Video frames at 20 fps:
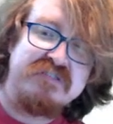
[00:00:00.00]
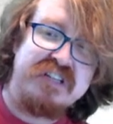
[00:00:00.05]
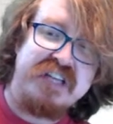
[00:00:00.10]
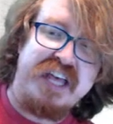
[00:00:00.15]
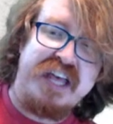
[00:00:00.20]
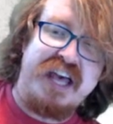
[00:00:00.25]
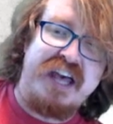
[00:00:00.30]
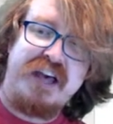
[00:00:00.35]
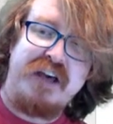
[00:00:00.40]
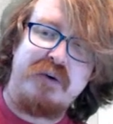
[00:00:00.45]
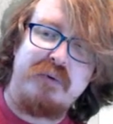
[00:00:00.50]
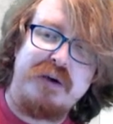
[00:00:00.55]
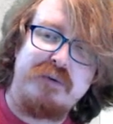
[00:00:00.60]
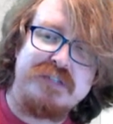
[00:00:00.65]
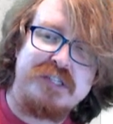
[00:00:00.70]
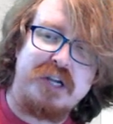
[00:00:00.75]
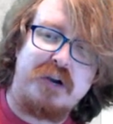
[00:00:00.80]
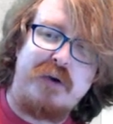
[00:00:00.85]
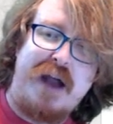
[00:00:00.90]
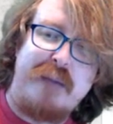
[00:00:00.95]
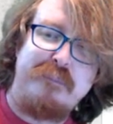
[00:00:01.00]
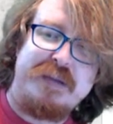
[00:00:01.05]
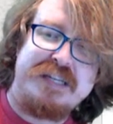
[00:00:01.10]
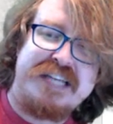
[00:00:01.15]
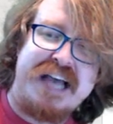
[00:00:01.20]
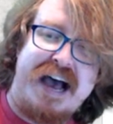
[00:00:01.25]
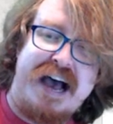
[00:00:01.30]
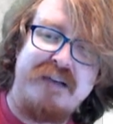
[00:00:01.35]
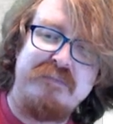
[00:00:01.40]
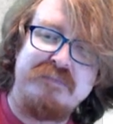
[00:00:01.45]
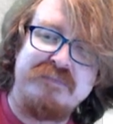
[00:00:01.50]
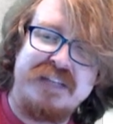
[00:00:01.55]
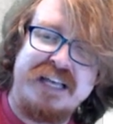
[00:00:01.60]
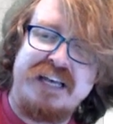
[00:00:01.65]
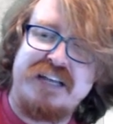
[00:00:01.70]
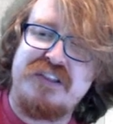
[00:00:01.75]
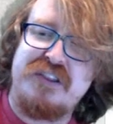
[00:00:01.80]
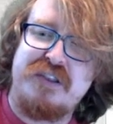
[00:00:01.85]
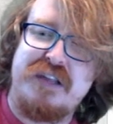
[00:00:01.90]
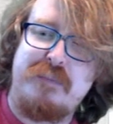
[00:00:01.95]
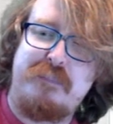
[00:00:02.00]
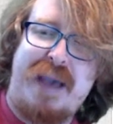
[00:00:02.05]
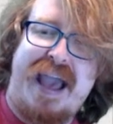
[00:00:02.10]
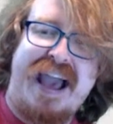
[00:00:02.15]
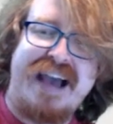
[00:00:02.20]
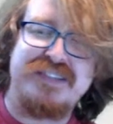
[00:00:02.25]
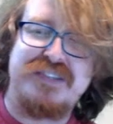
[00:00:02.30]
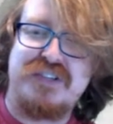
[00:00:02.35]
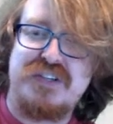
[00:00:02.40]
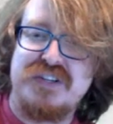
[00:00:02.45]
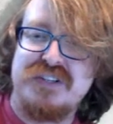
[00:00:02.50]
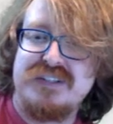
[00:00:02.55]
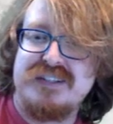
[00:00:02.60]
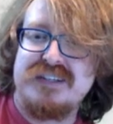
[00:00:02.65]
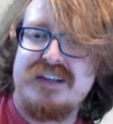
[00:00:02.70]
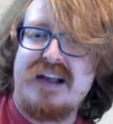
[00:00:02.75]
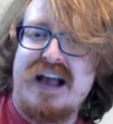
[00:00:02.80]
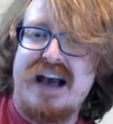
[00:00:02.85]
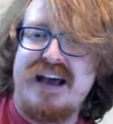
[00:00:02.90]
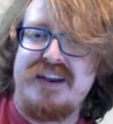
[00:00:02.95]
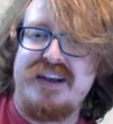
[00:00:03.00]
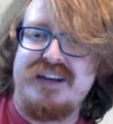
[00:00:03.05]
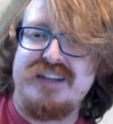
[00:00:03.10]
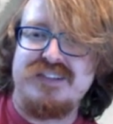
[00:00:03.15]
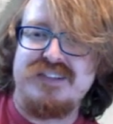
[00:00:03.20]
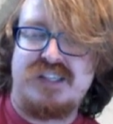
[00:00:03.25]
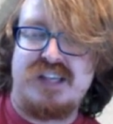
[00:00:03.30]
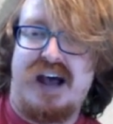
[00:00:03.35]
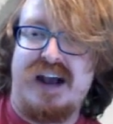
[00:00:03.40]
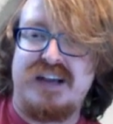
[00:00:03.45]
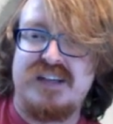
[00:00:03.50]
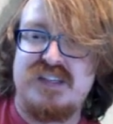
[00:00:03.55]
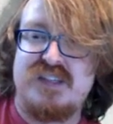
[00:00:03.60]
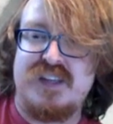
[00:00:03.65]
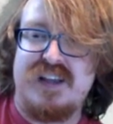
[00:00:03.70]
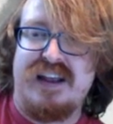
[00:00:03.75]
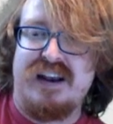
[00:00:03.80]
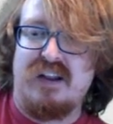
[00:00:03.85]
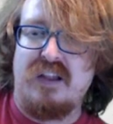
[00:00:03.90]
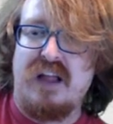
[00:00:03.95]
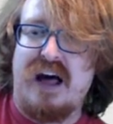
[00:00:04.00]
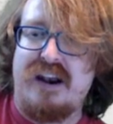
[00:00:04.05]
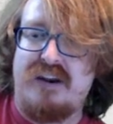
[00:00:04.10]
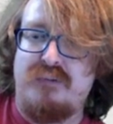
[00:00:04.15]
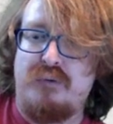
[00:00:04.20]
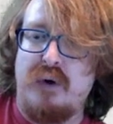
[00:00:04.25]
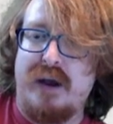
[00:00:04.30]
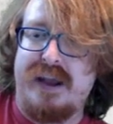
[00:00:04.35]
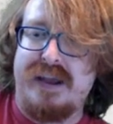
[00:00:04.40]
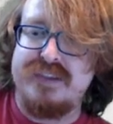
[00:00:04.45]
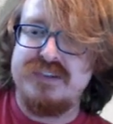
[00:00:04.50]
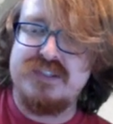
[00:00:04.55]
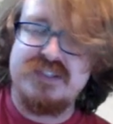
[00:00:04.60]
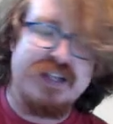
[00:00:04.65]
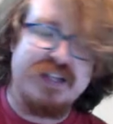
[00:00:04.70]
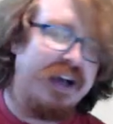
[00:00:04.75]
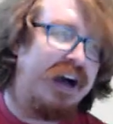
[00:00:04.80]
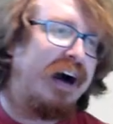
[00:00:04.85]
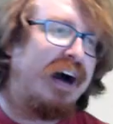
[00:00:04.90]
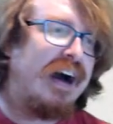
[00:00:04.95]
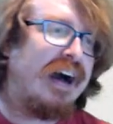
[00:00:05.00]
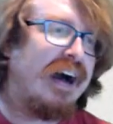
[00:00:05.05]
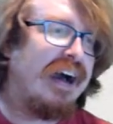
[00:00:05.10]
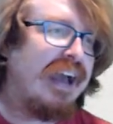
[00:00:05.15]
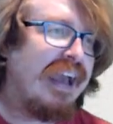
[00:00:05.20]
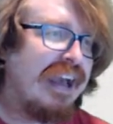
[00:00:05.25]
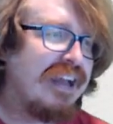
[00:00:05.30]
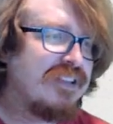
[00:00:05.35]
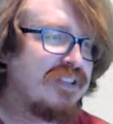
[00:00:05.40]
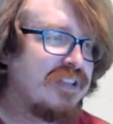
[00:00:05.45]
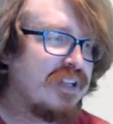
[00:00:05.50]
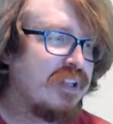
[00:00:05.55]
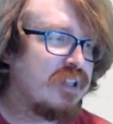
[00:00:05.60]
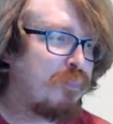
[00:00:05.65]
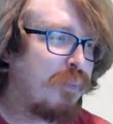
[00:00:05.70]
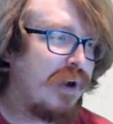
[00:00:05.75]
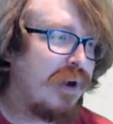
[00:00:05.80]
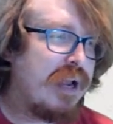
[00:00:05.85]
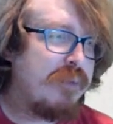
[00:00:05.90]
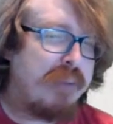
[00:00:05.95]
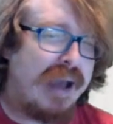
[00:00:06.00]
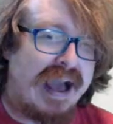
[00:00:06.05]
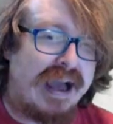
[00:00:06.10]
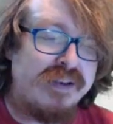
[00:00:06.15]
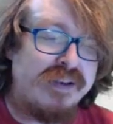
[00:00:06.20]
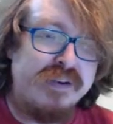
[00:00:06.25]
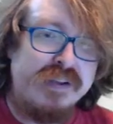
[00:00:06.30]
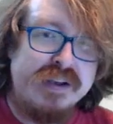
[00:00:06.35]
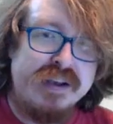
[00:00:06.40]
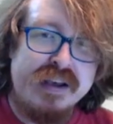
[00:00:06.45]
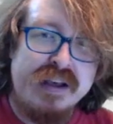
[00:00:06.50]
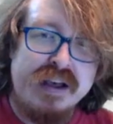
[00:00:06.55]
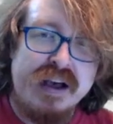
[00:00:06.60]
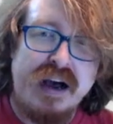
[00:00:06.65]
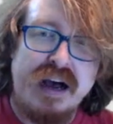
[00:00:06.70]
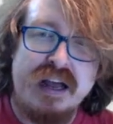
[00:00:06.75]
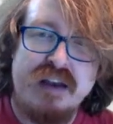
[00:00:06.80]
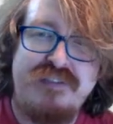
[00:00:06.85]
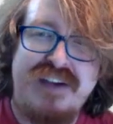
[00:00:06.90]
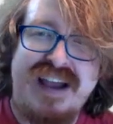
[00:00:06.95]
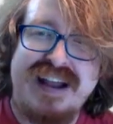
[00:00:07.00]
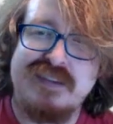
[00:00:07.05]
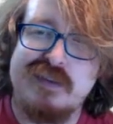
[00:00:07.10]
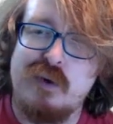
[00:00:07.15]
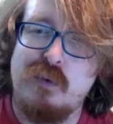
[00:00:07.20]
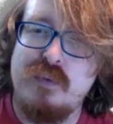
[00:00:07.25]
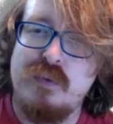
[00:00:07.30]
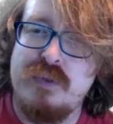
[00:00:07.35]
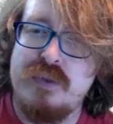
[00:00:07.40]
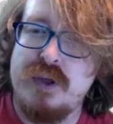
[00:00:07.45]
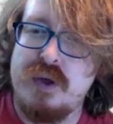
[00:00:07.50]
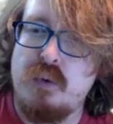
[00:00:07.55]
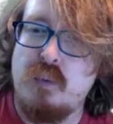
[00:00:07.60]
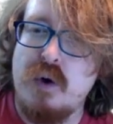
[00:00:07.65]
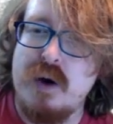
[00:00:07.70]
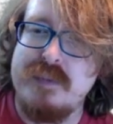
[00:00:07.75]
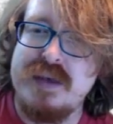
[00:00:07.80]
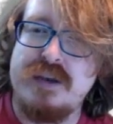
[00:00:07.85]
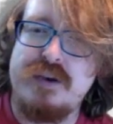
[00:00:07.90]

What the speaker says: a crappy time. The past kind of sucks in a lot of ways. It's pretty bad. In fact, the woman